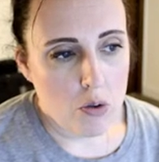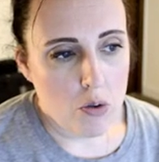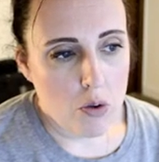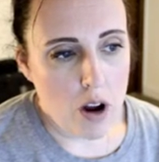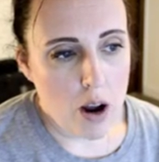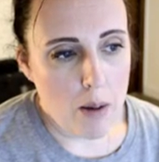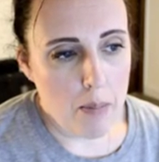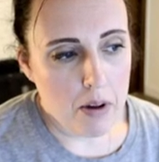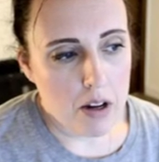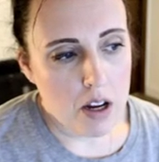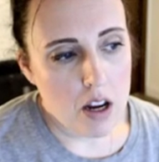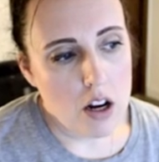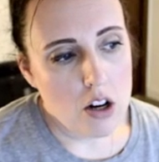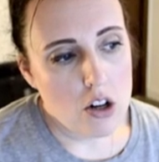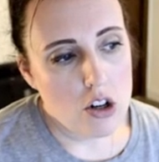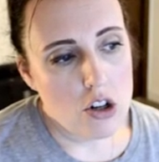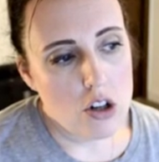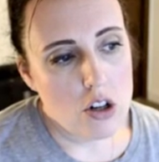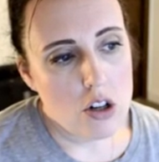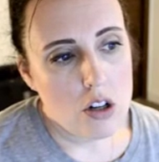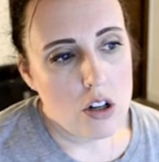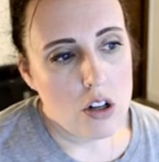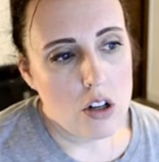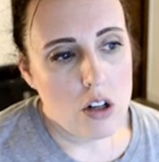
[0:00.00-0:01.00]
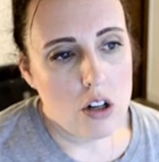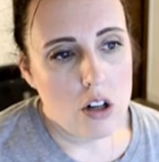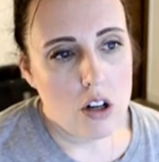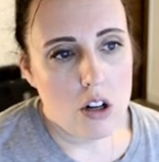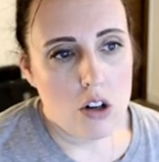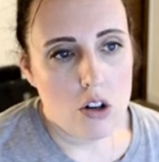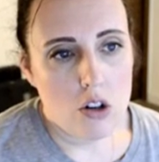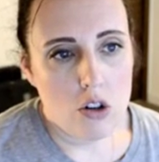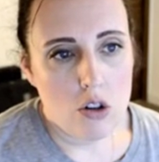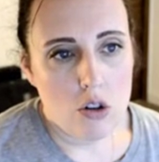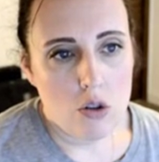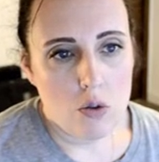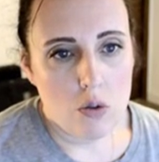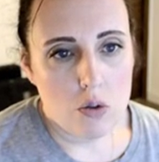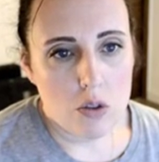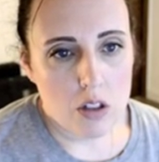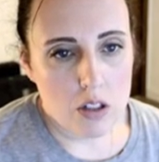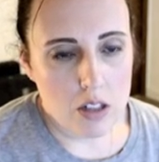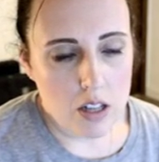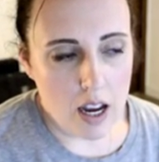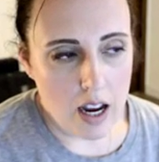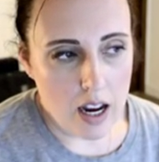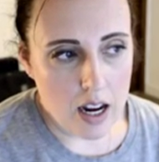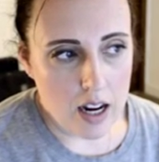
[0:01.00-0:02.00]
application, a new
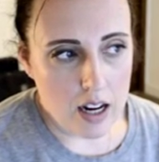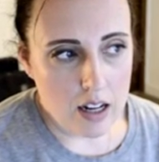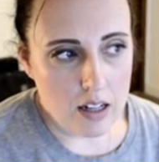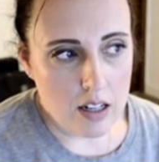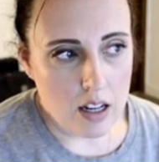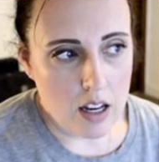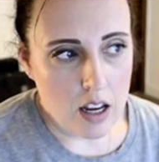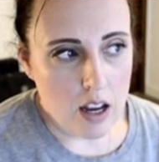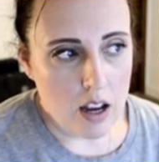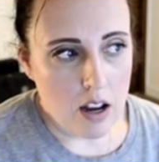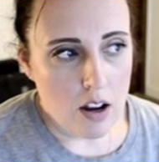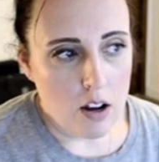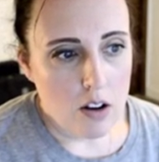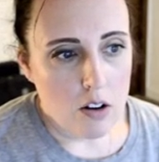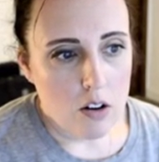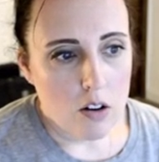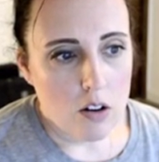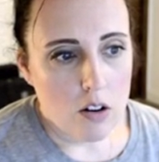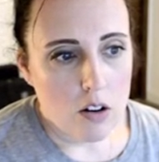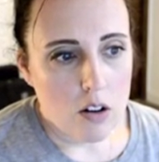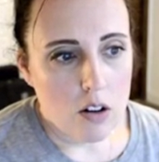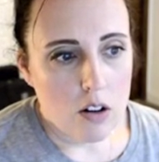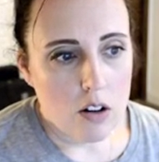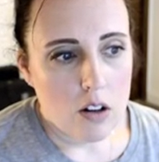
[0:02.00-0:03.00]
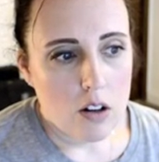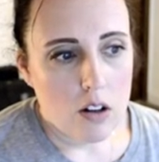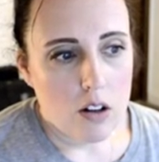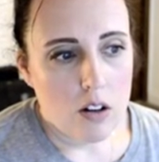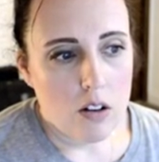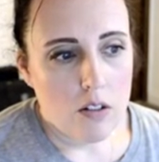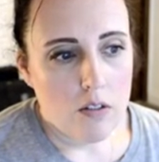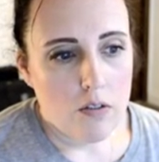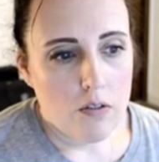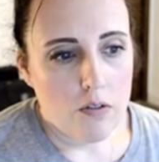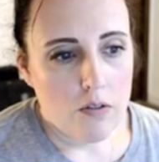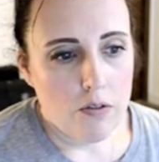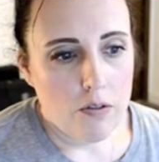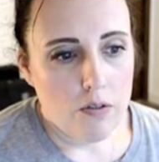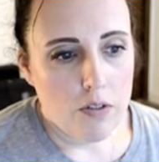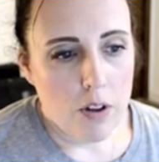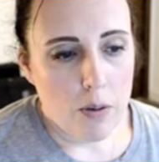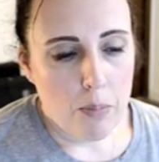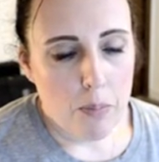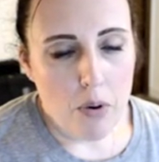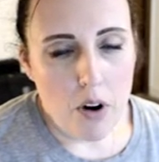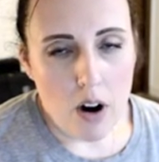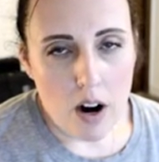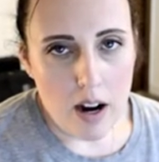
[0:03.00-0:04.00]
site, the
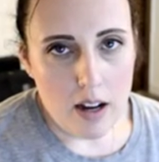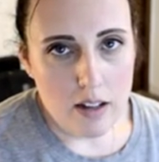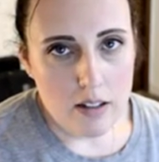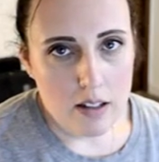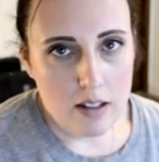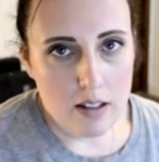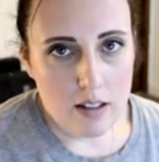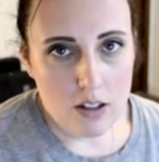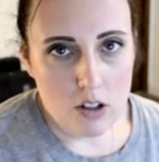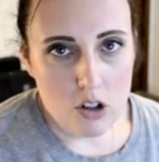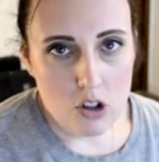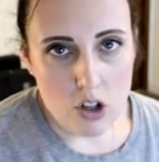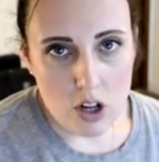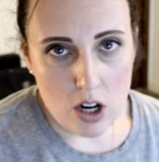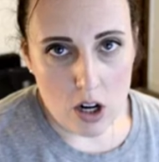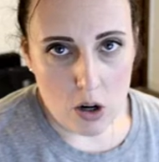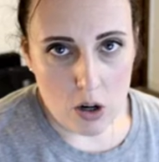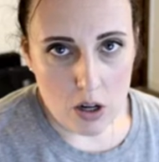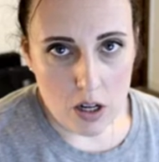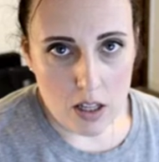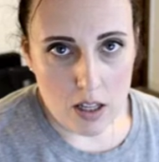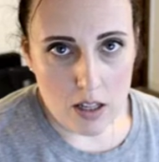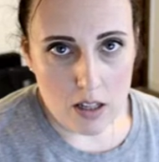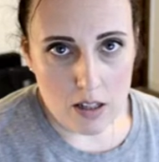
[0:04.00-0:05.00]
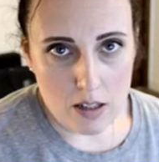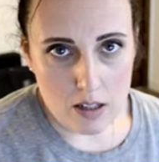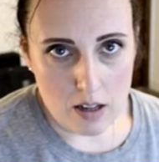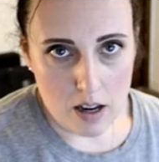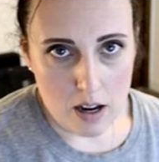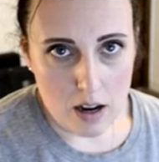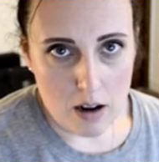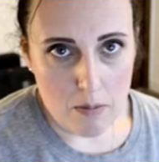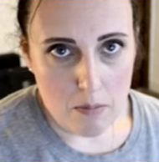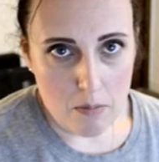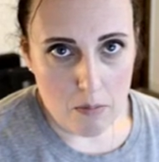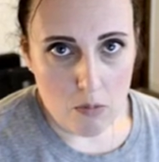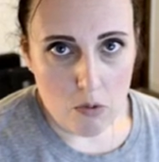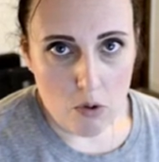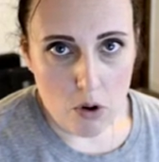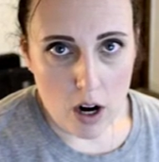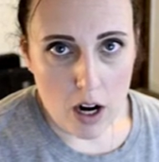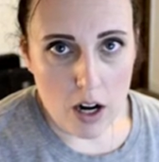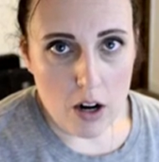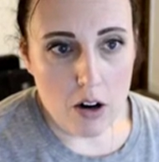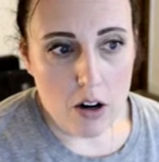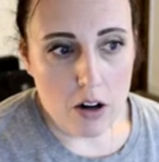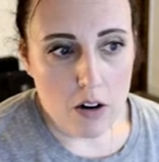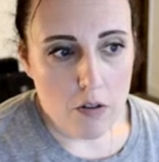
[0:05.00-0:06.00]
process is generally the same,
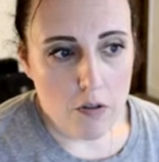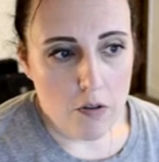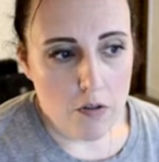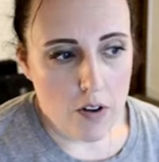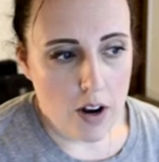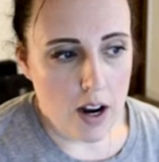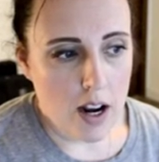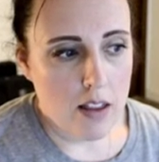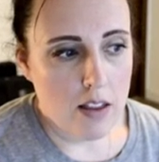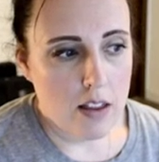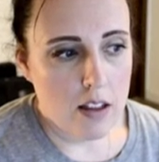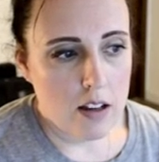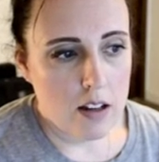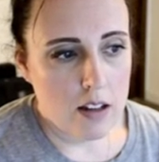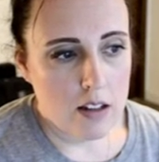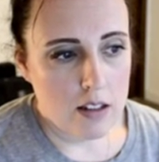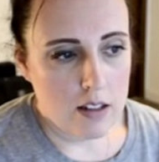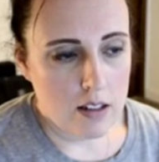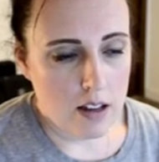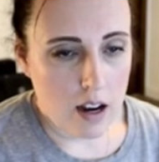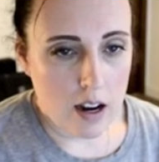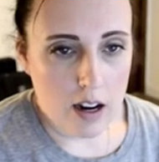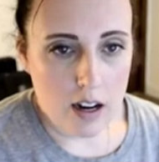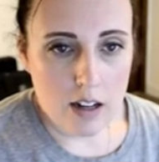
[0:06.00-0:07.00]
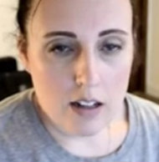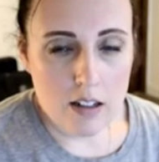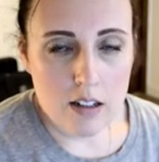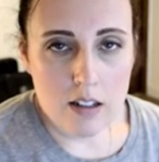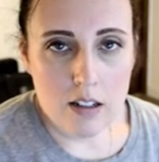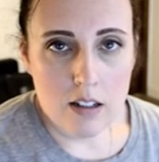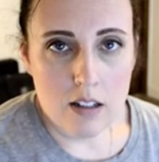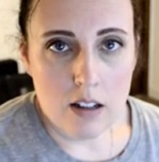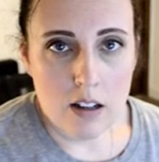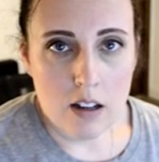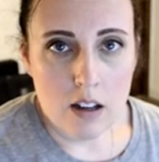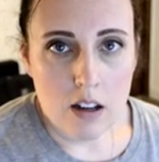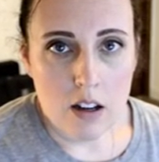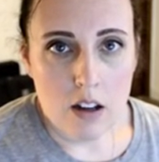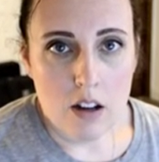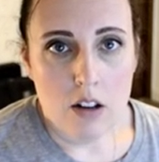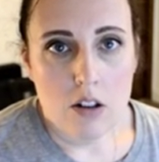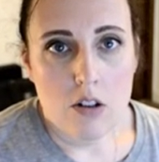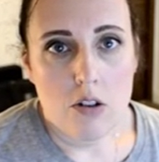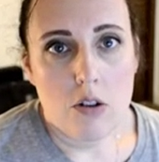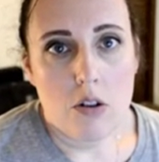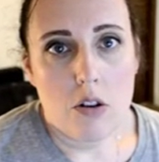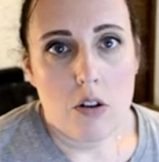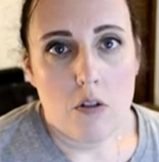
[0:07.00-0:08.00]
right? You're going to find the site,
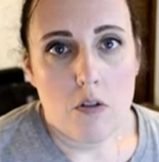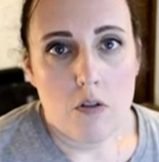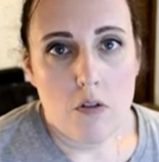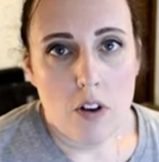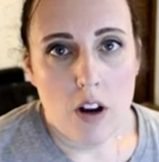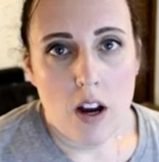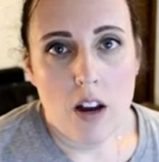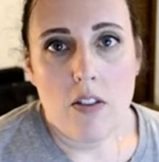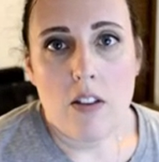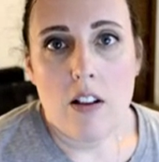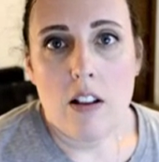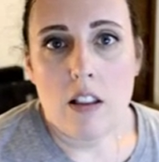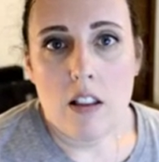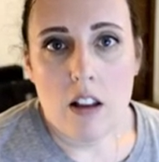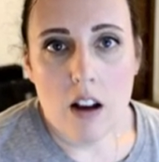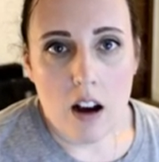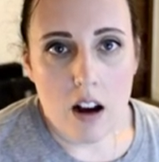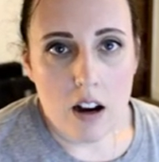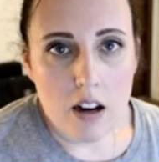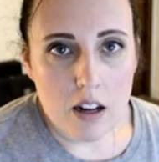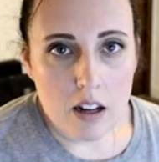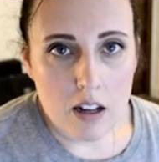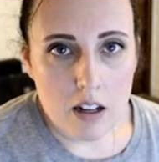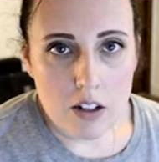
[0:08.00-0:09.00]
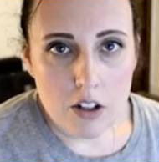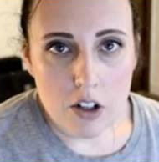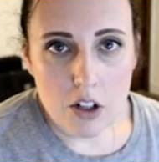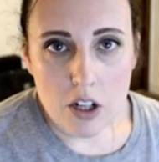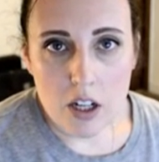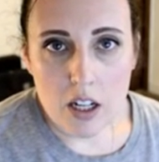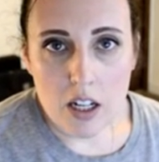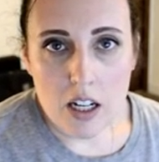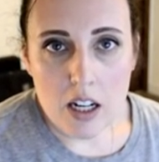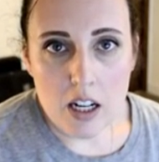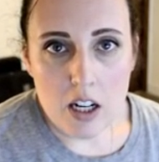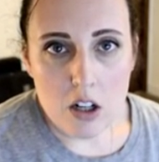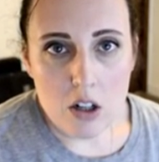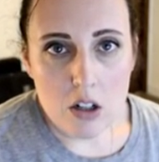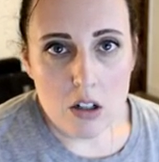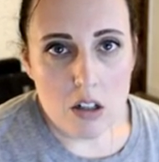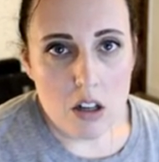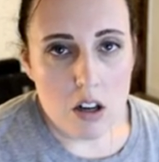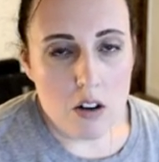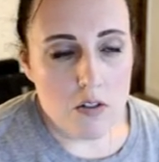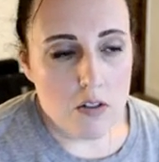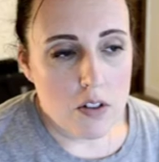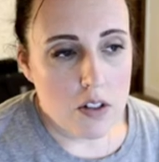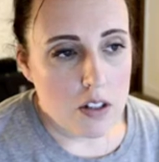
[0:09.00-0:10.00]
you're going to find the login, you're going to get
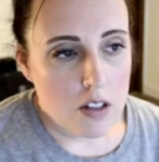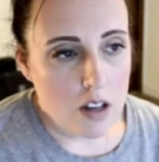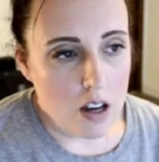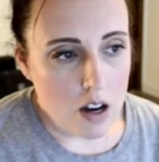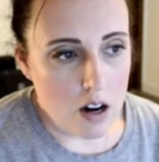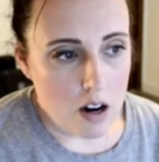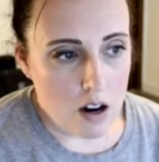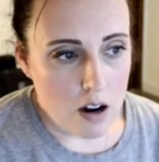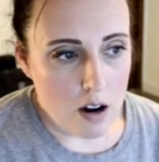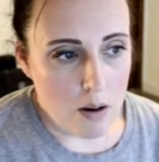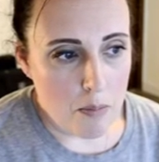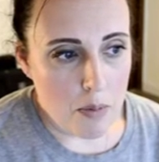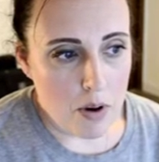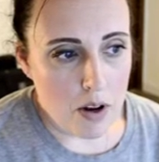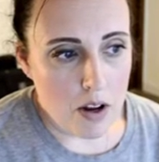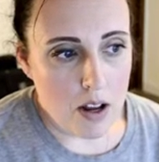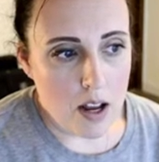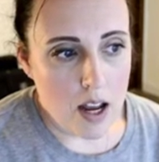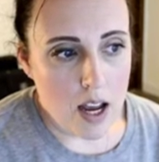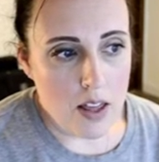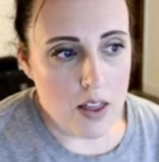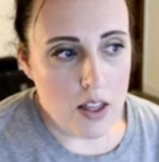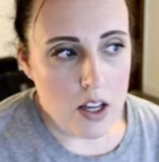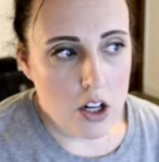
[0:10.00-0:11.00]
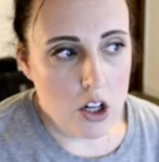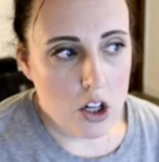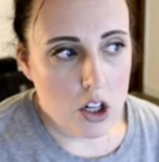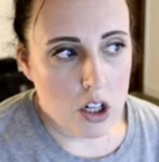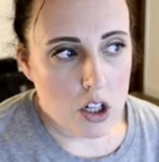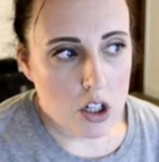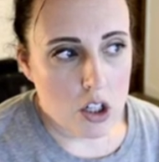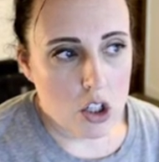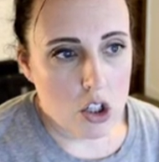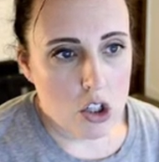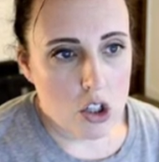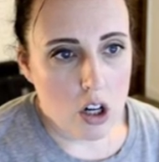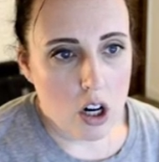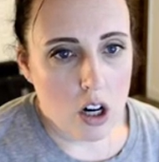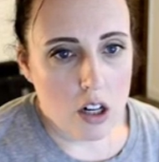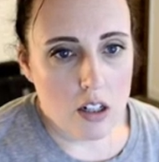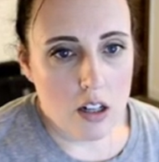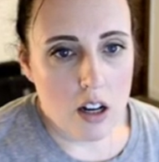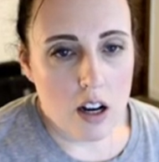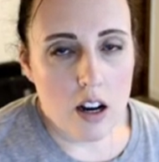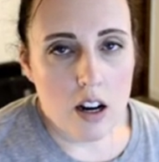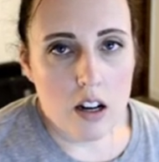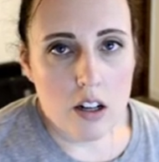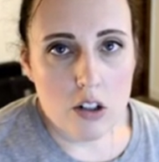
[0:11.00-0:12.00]
yourself set up, and then you're going to start to
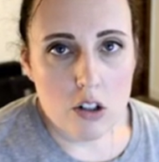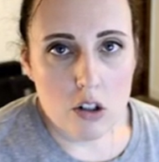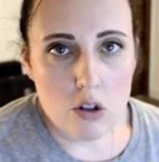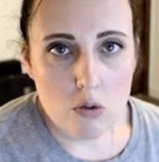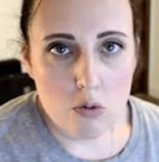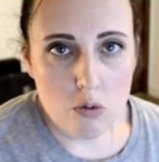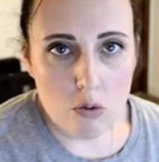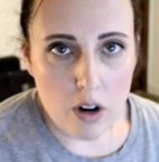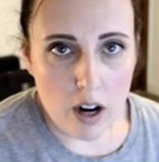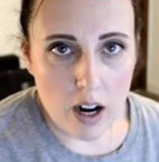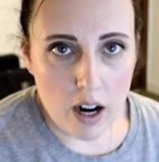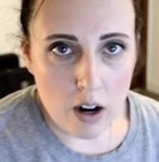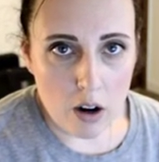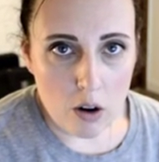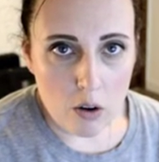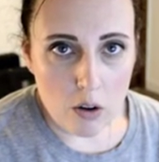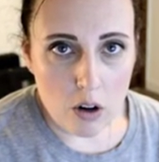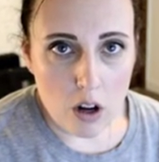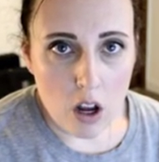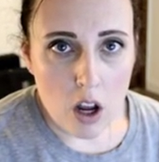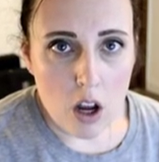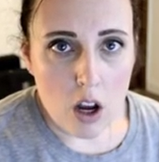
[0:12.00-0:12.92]
hunt around